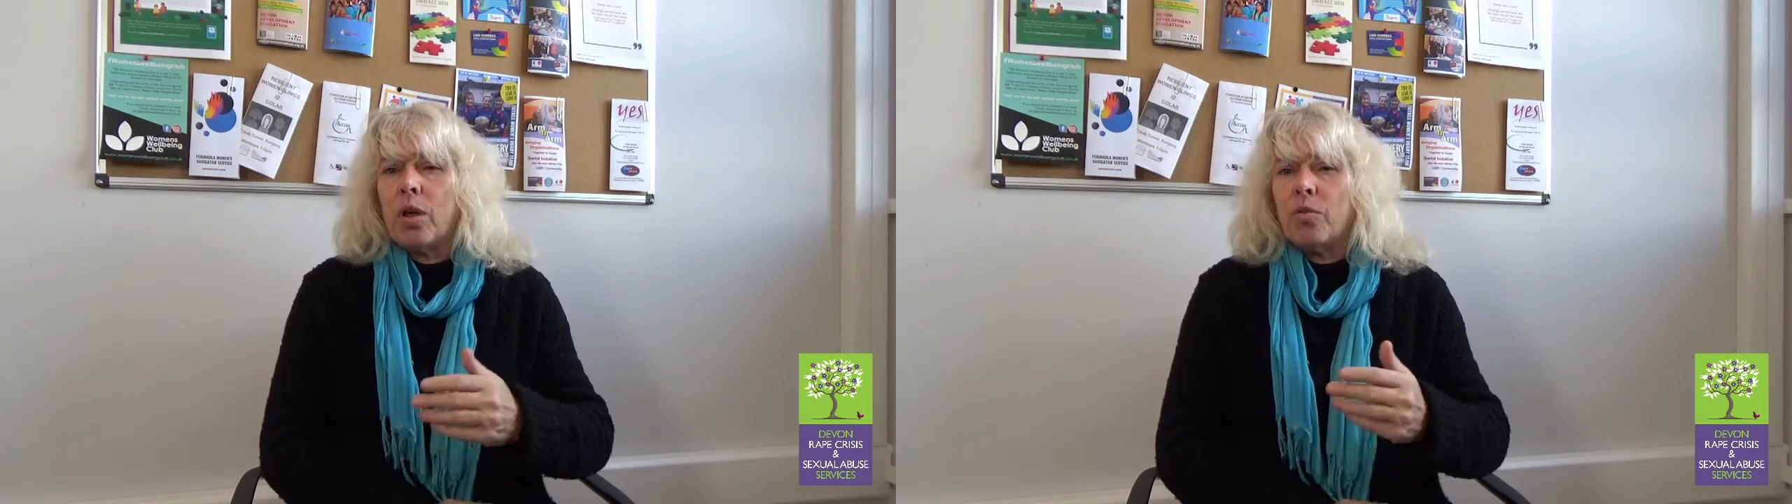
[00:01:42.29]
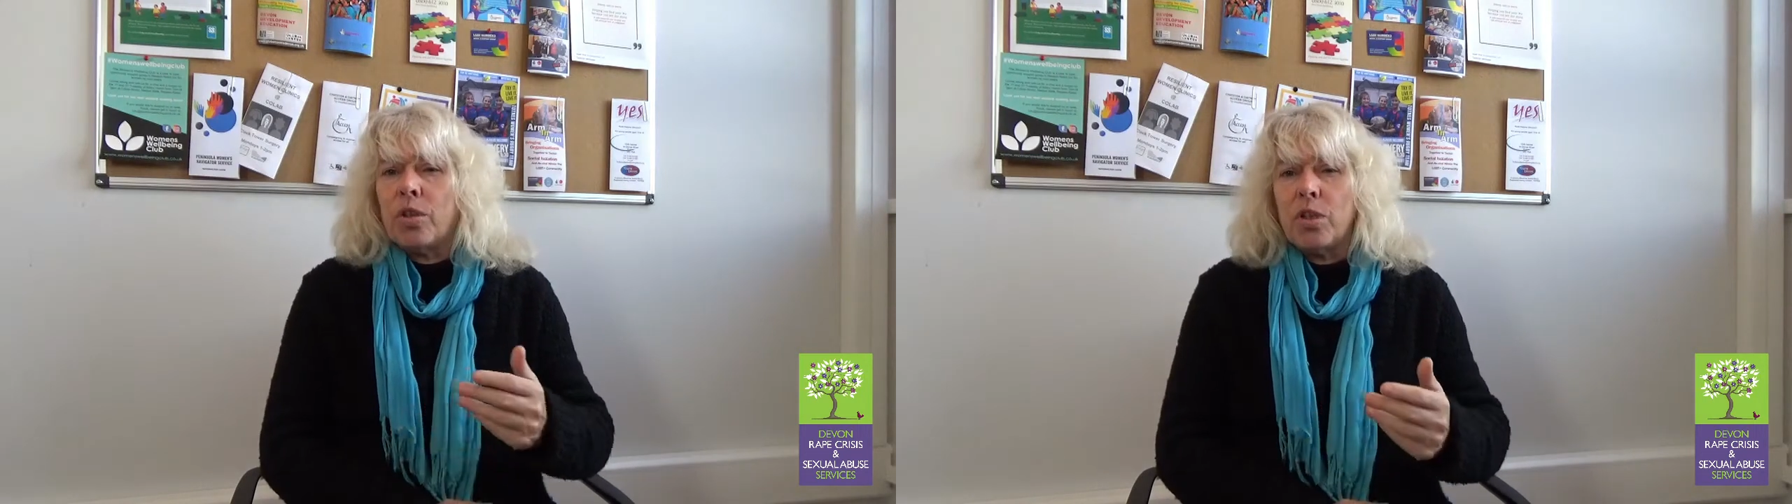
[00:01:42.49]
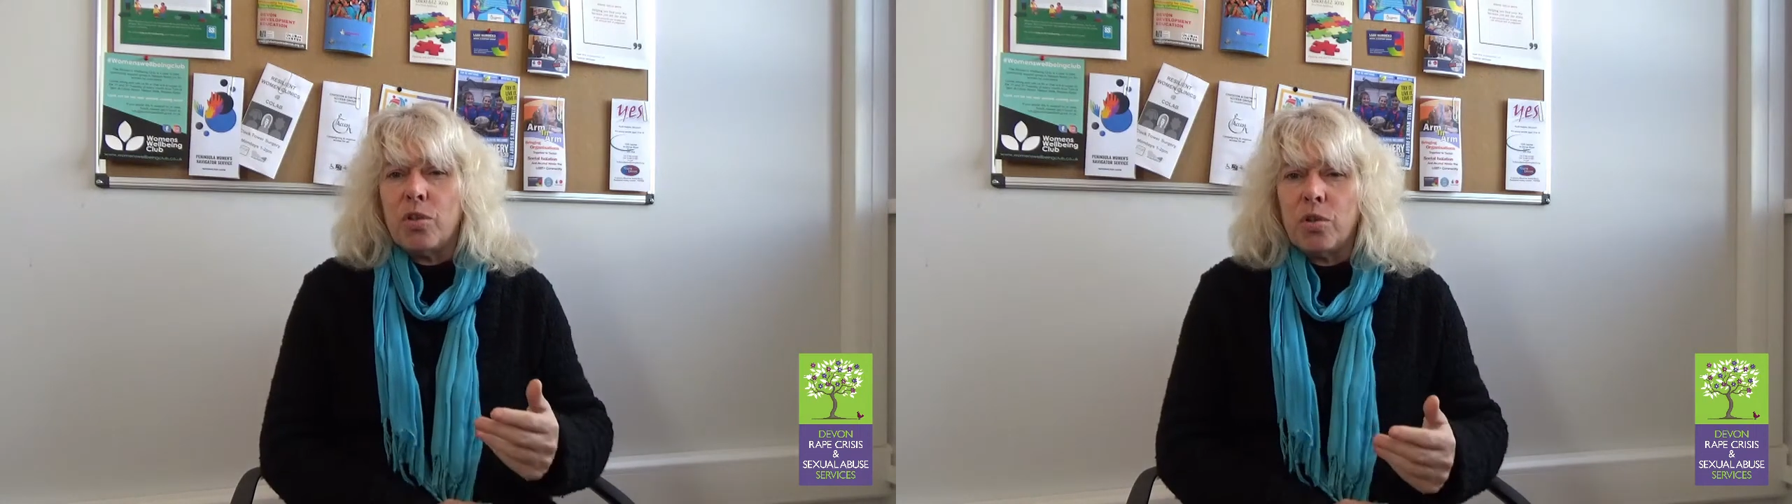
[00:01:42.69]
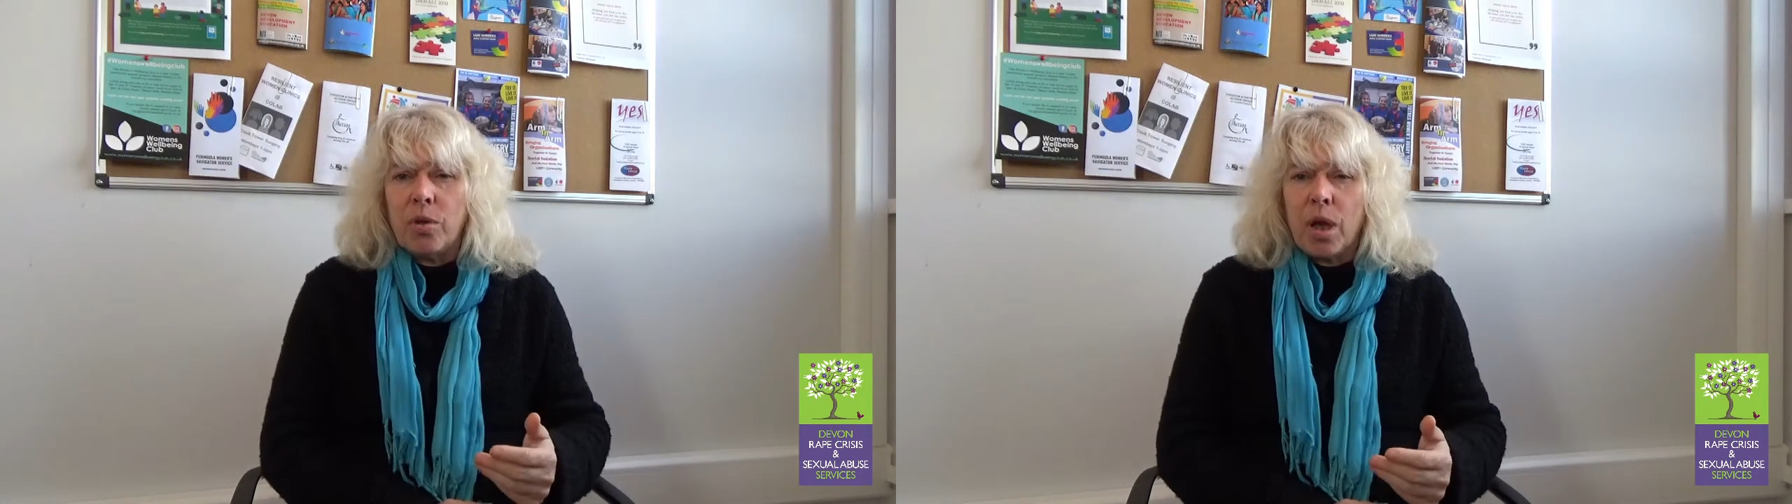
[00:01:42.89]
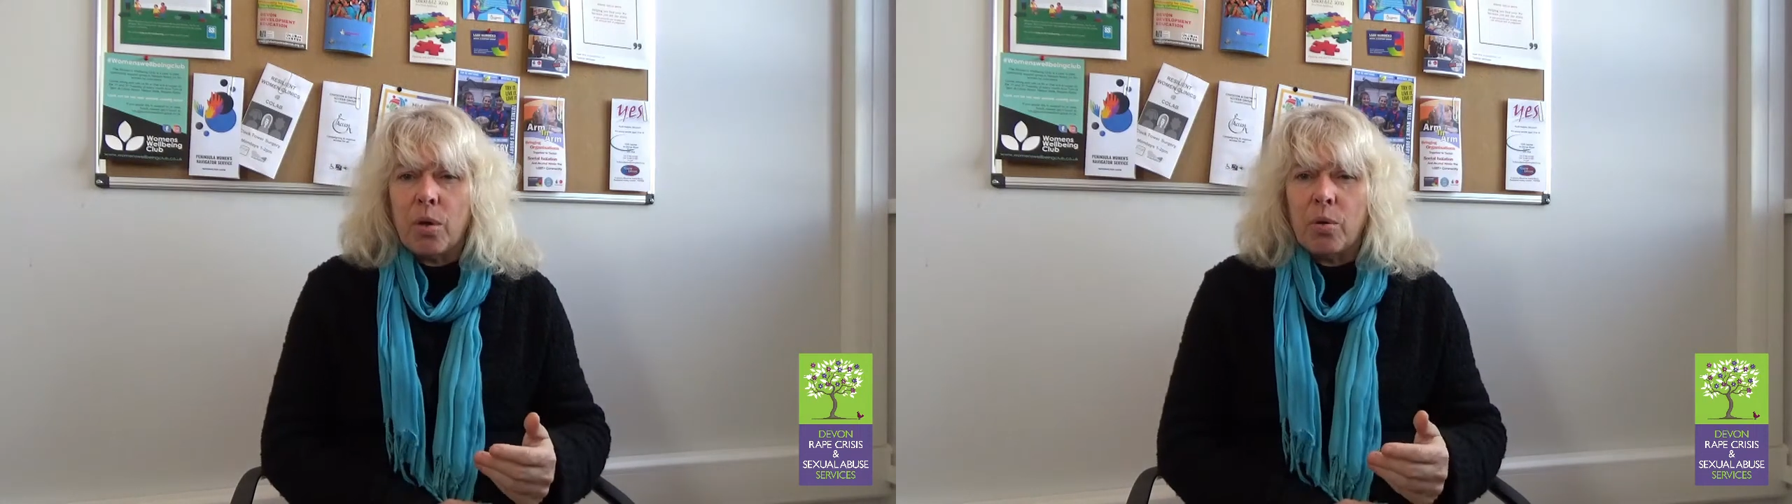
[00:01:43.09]
did you
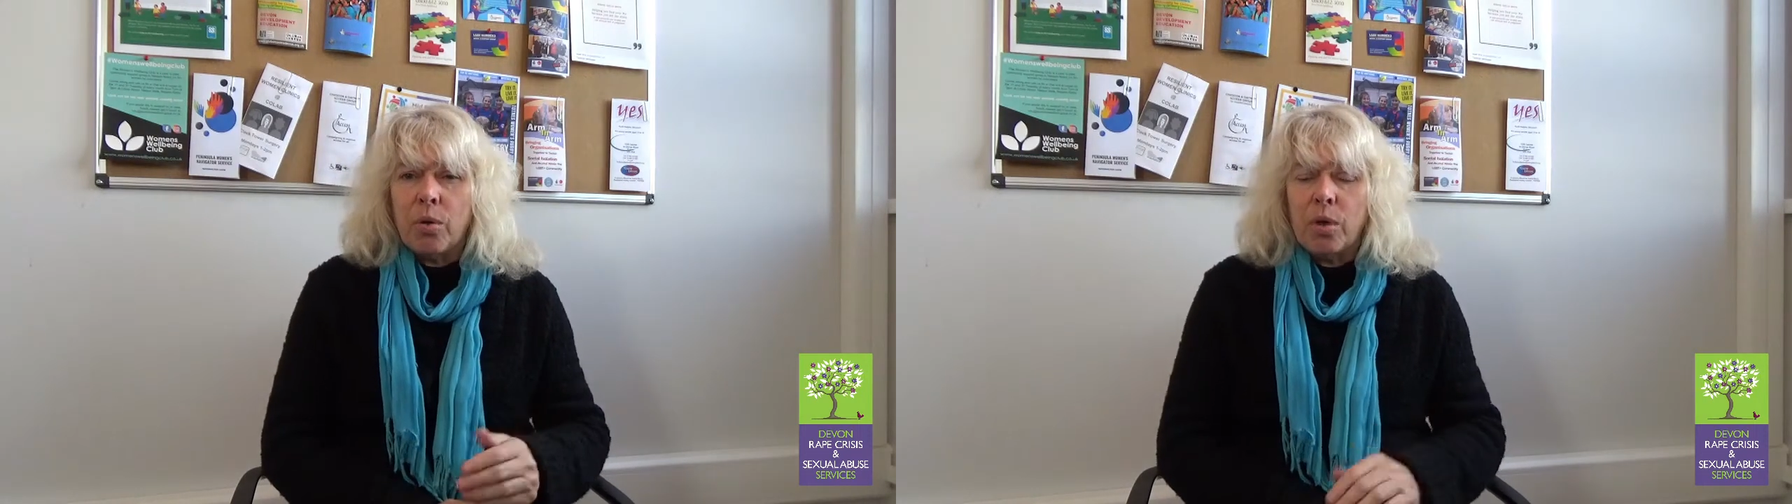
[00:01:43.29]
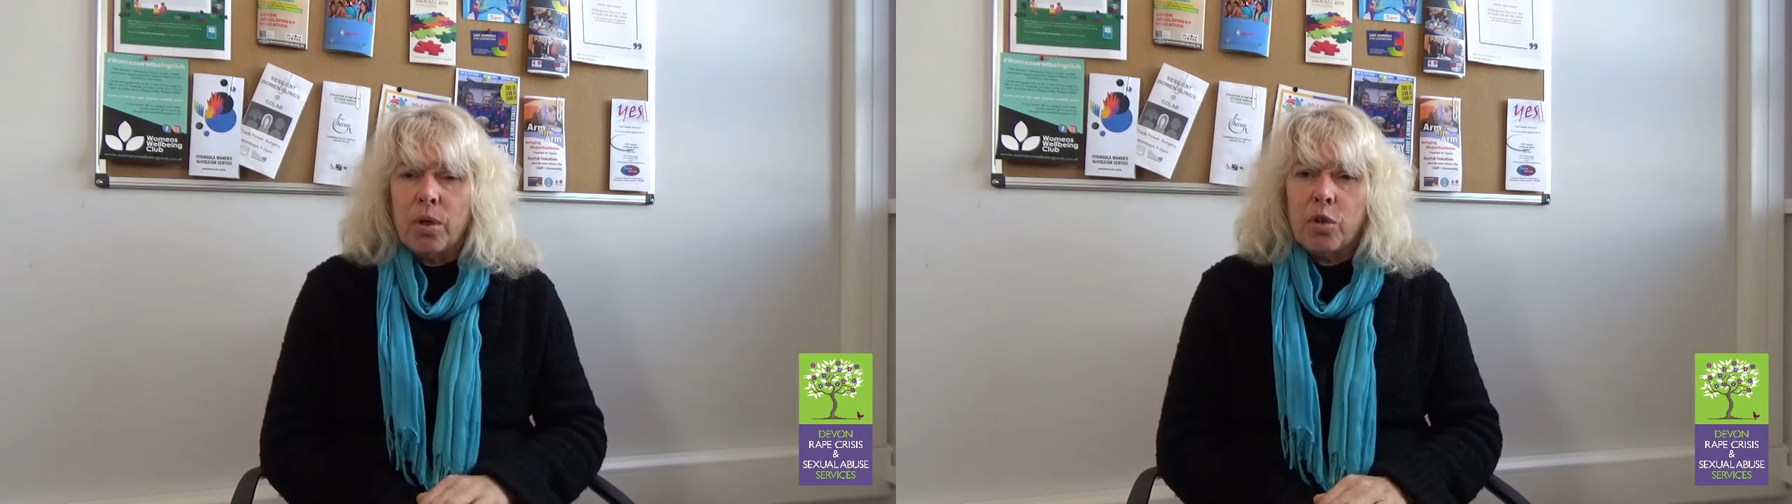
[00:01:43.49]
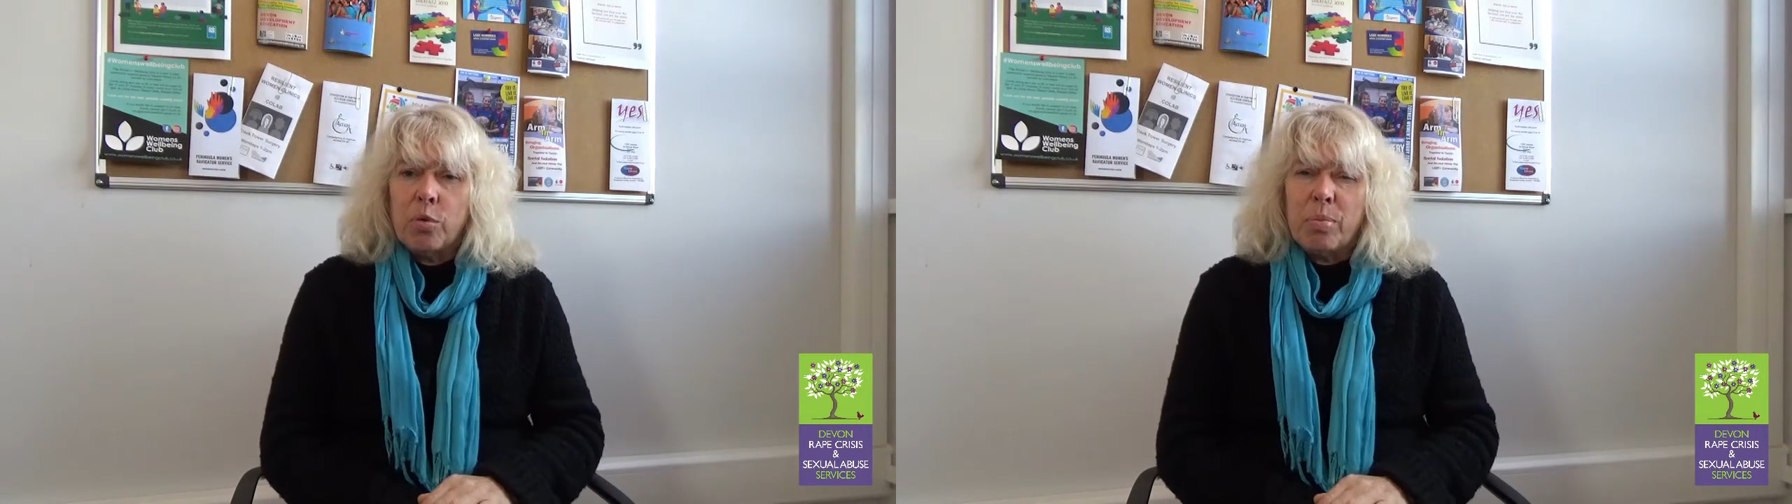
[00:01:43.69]
know the